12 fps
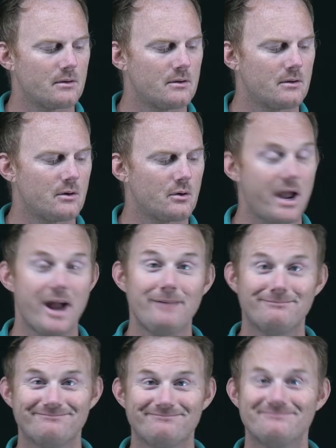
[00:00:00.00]
Okay?
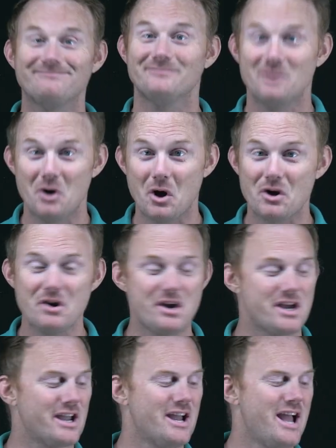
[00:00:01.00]
A
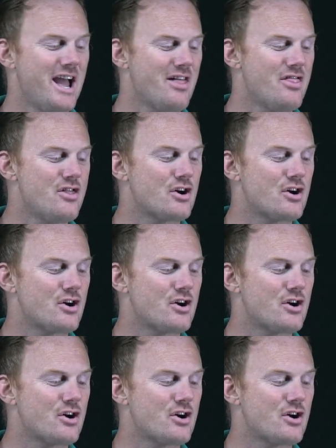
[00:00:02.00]
cookie. The